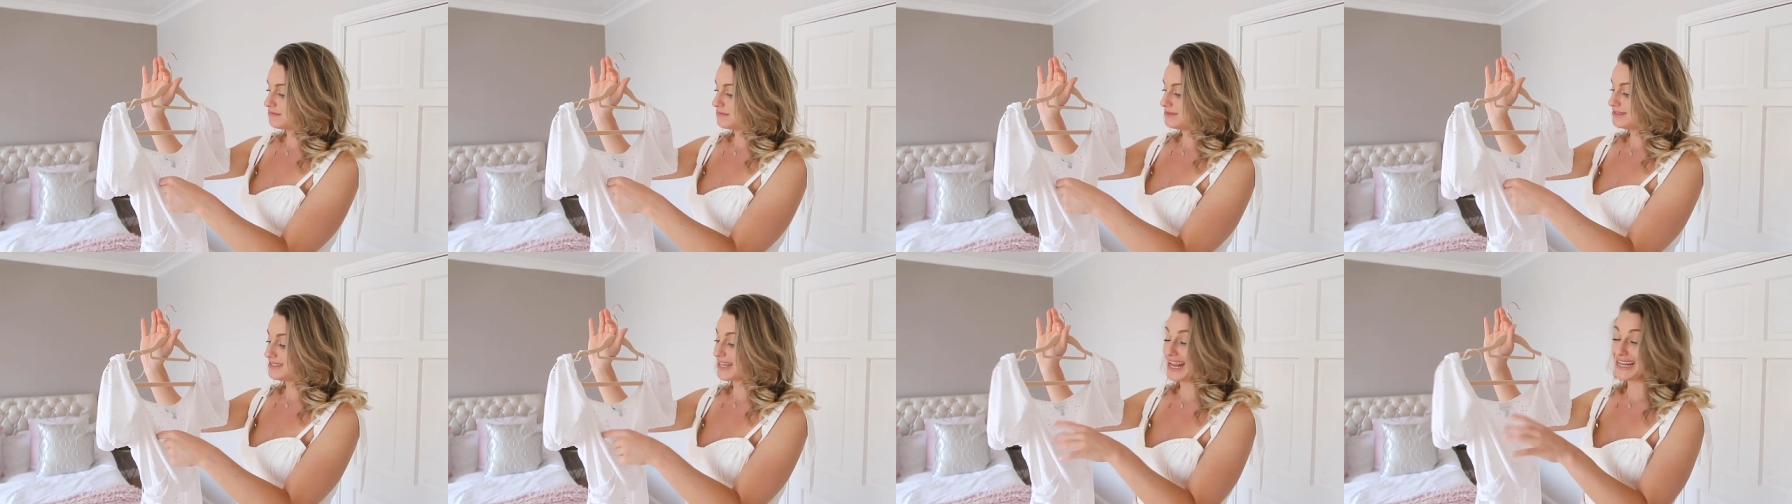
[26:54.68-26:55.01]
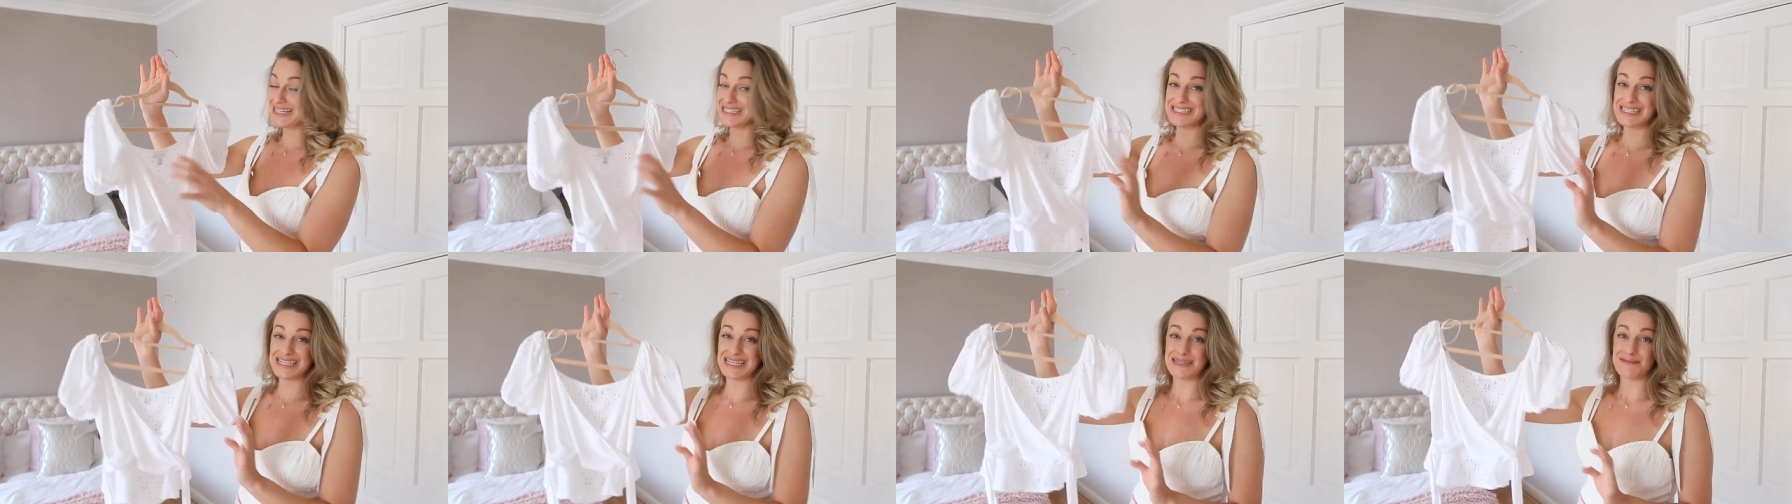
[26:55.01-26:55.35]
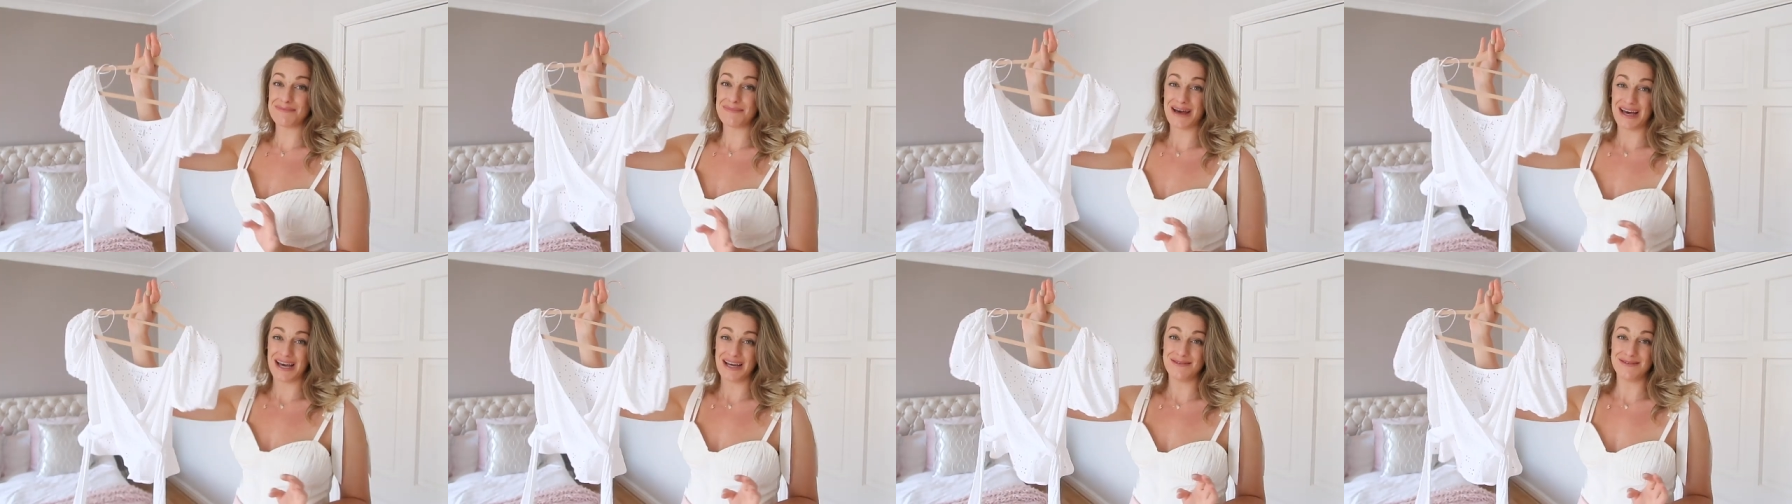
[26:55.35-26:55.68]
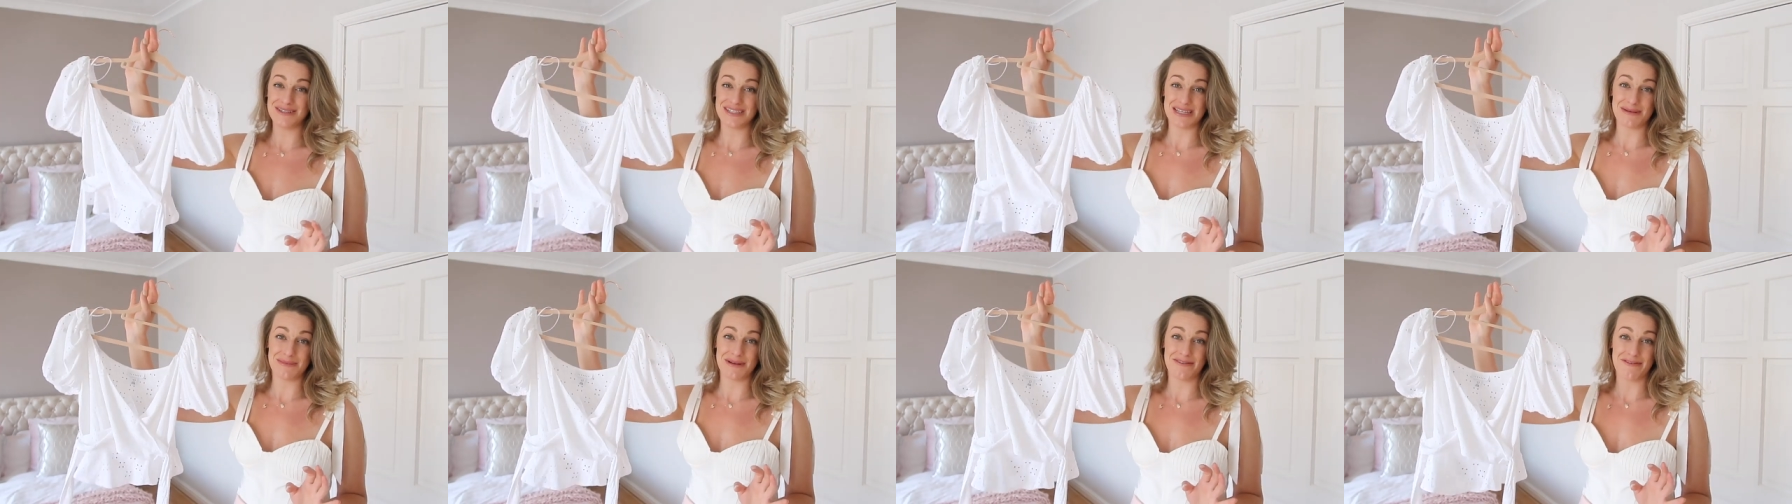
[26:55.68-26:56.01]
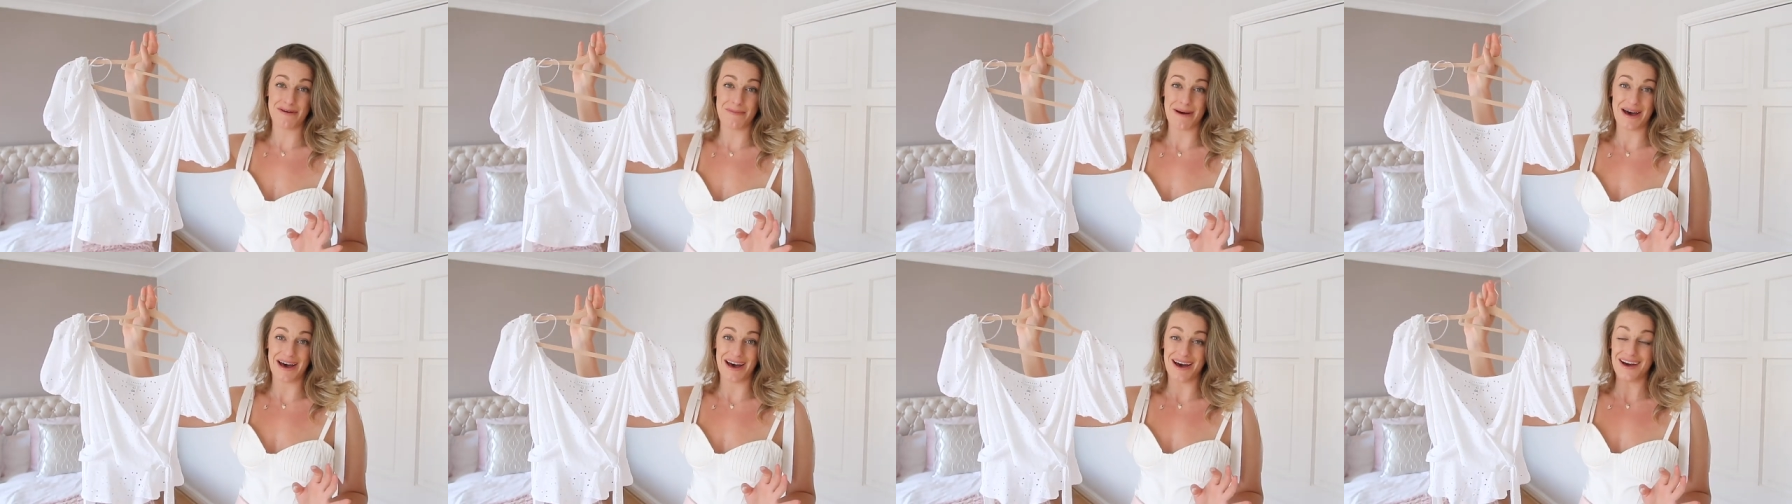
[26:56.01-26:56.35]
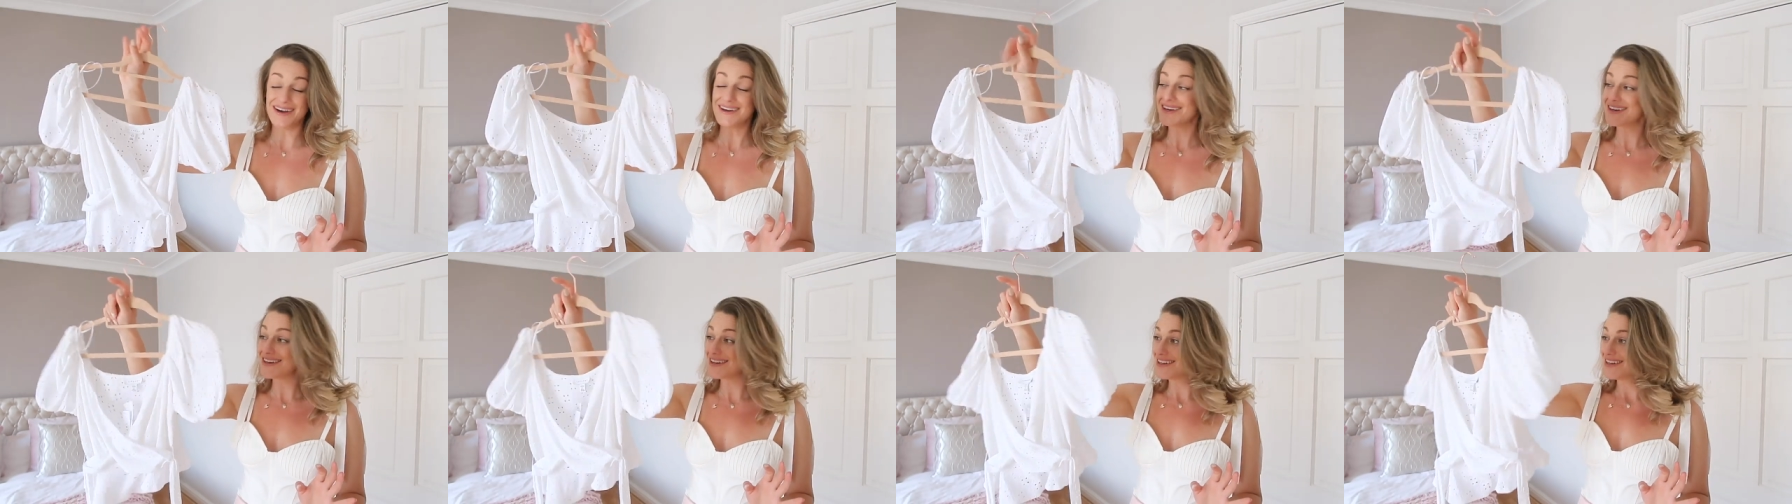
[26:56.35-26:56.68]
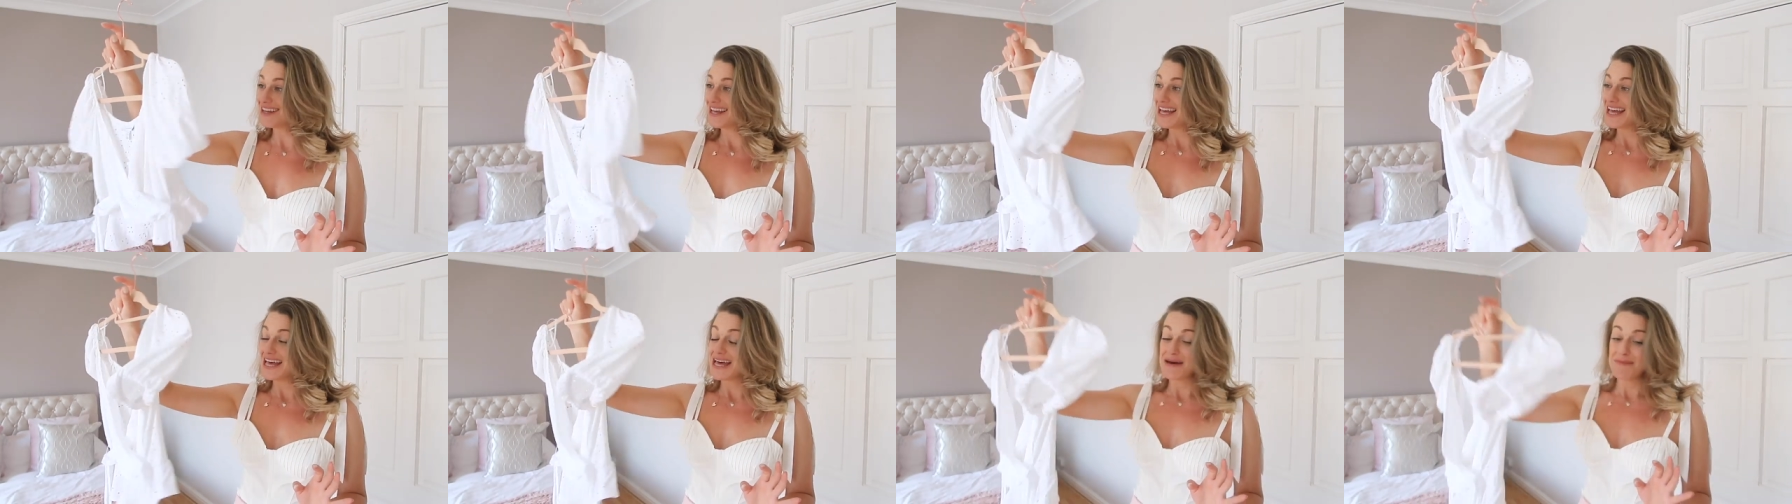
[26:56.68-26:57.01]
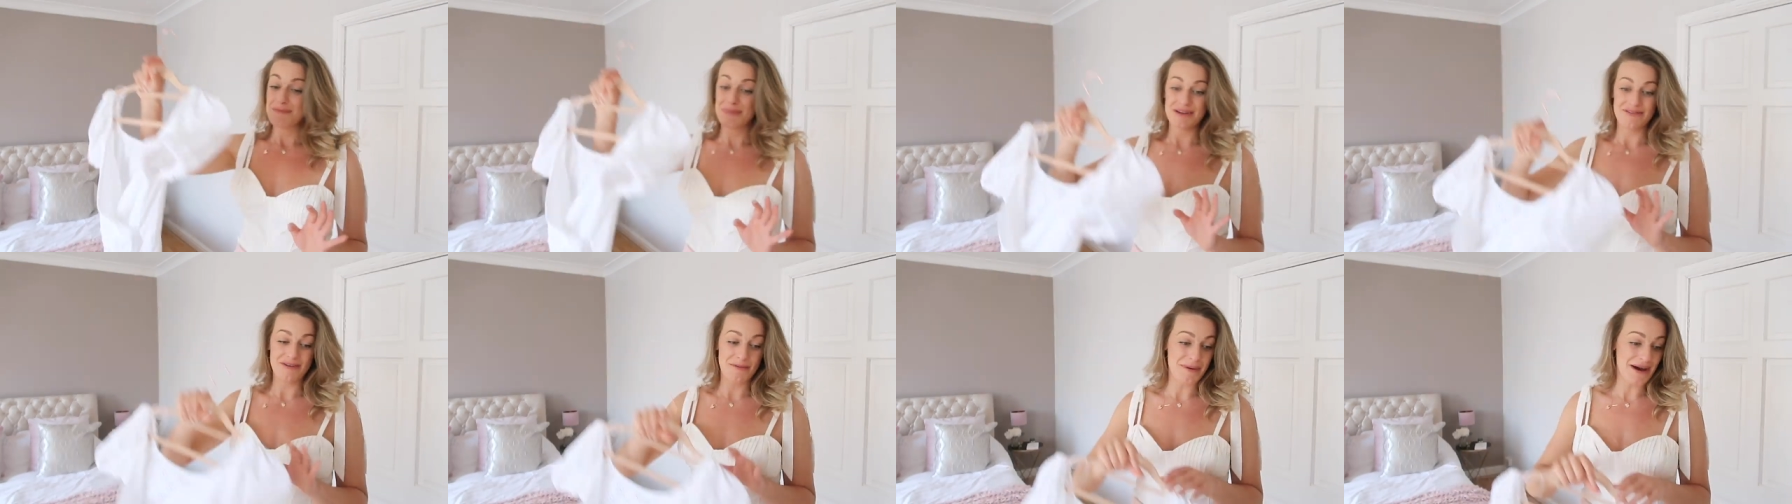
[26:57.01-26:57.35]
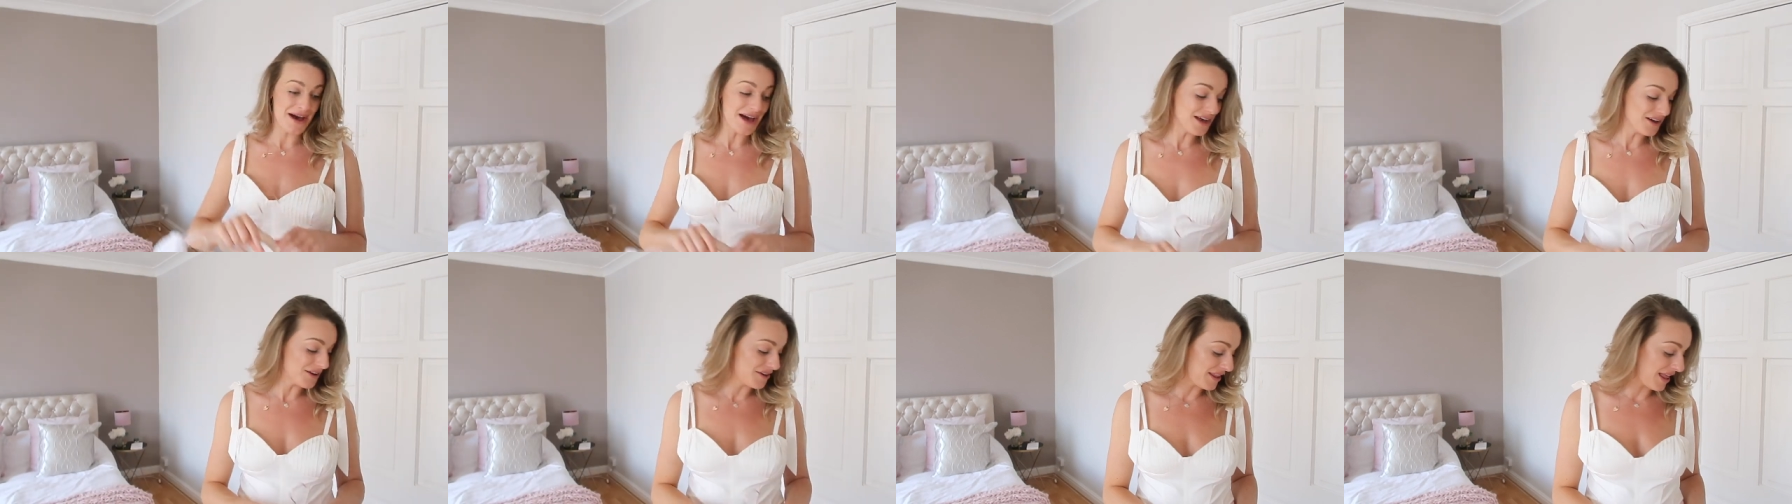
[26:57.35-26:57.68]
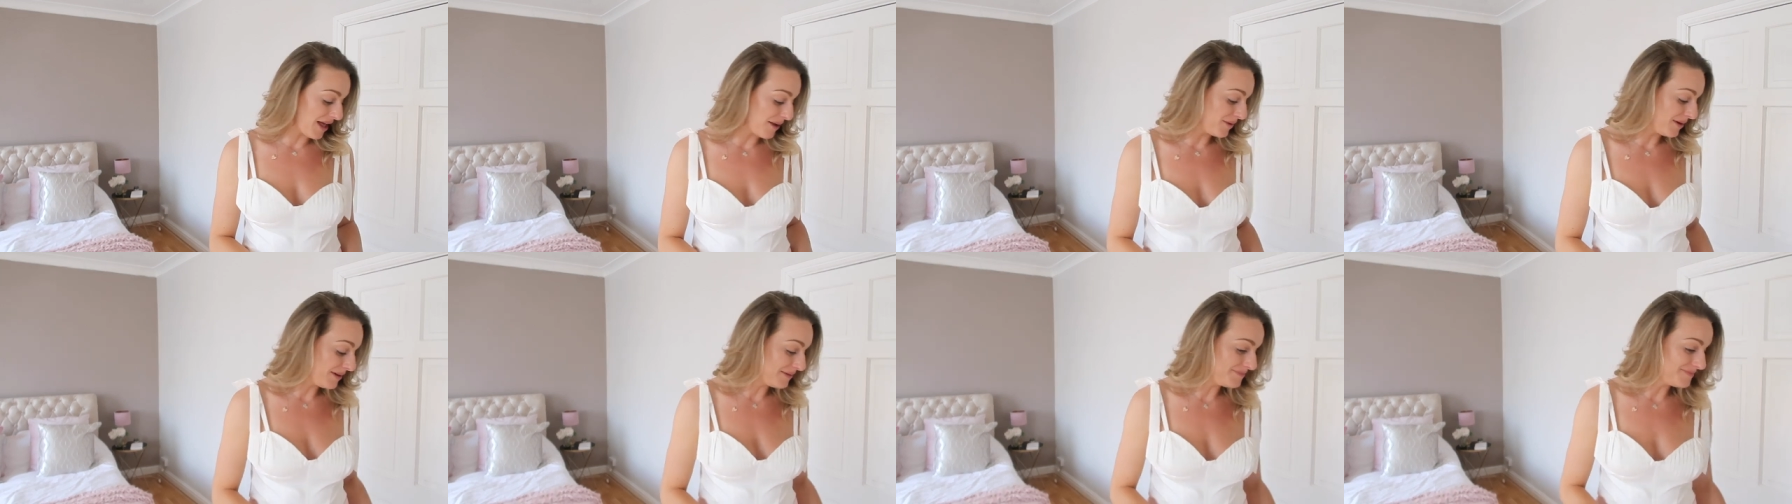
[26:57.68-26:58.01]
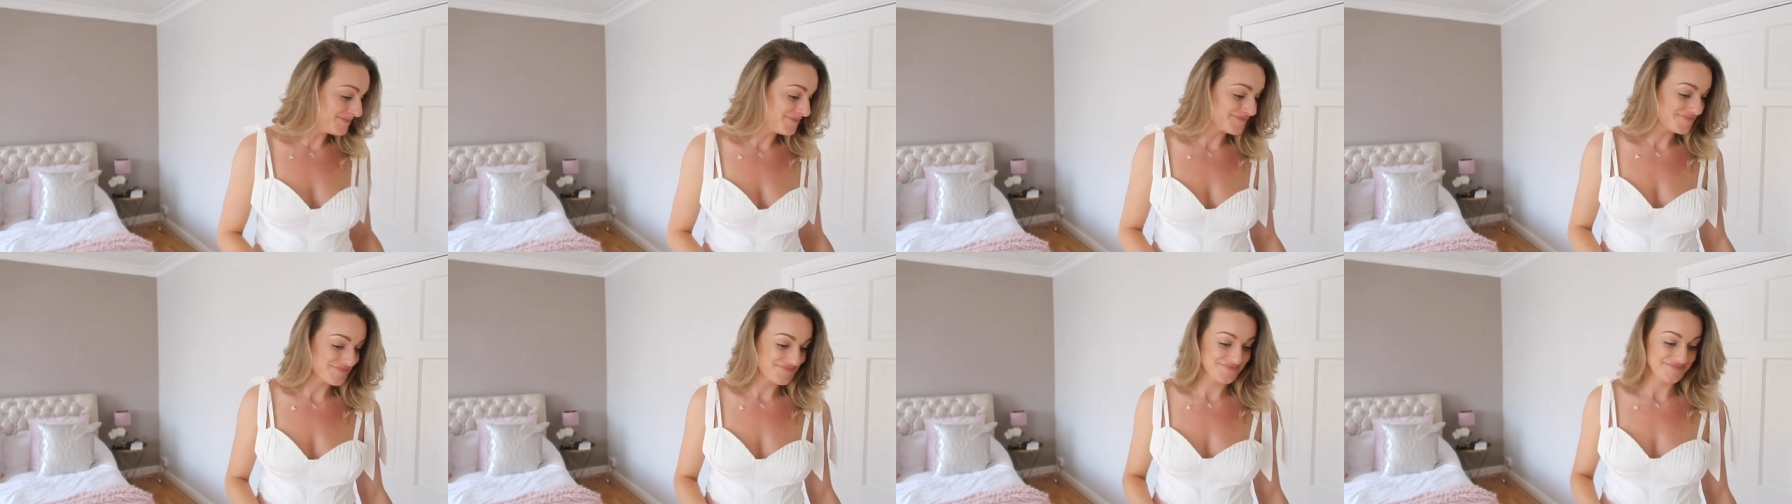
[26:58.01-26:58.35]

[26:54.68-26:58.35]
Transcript: nineteen pounds is a bit of a bag. Bit of a bag on that one.